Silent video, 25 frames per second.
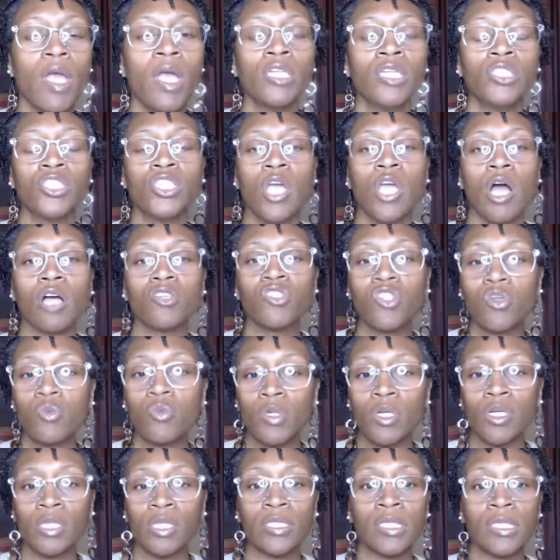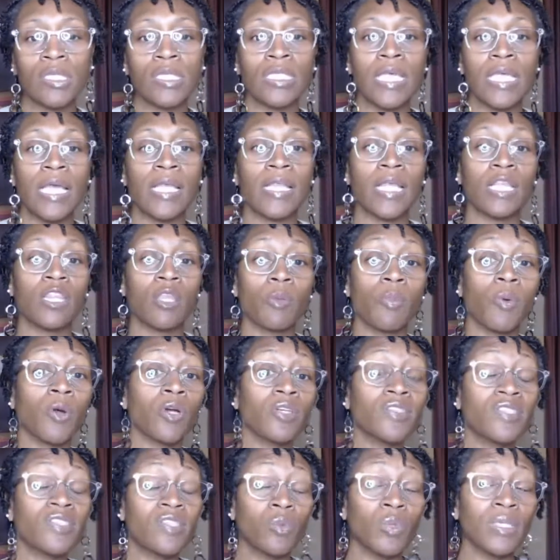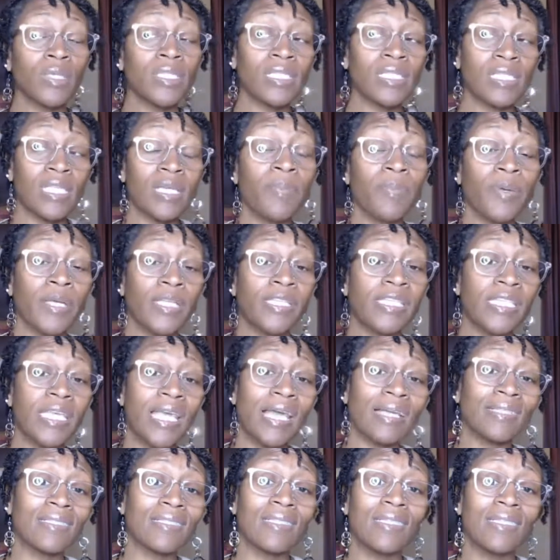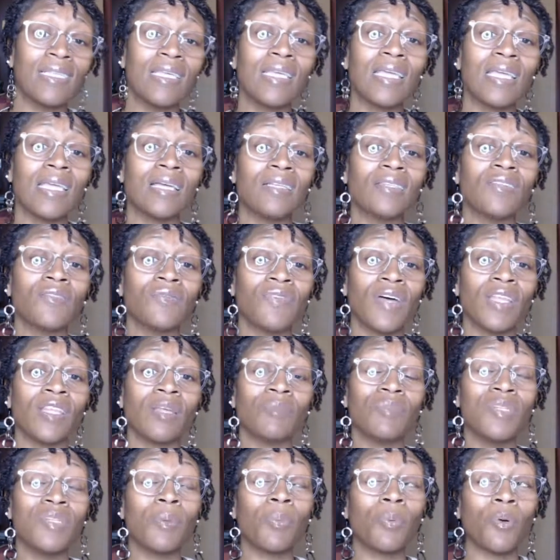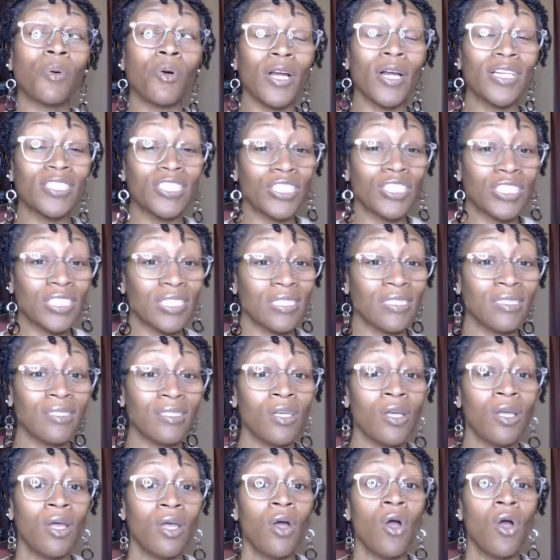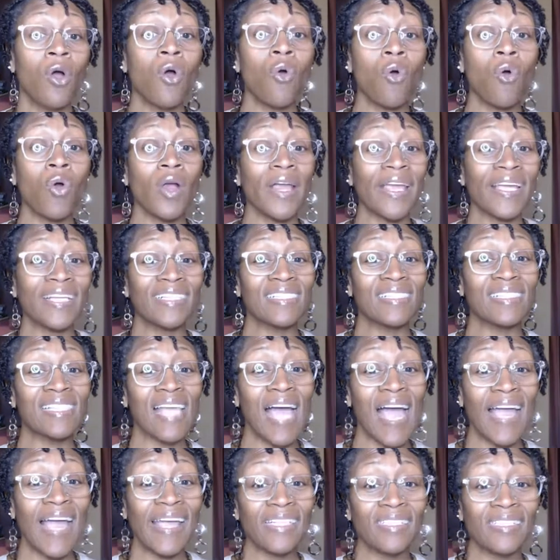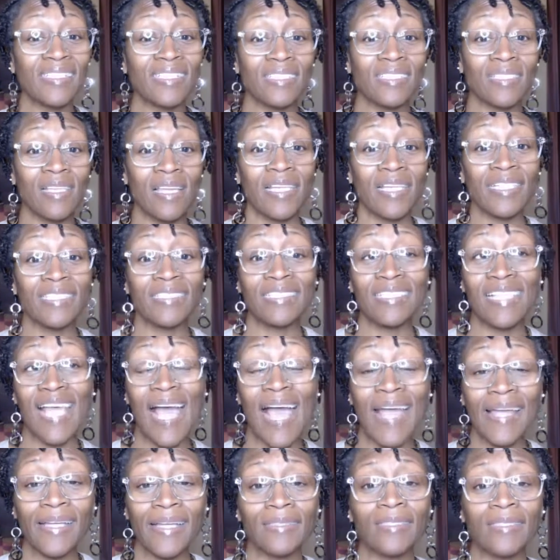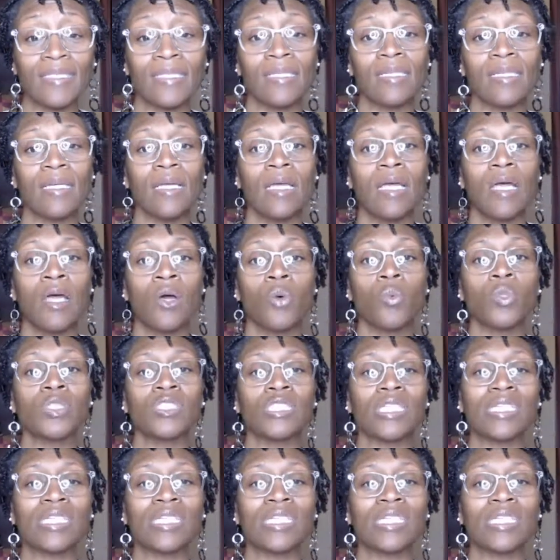She also went on to say that the person with CPTSD can develop depression or anxiety which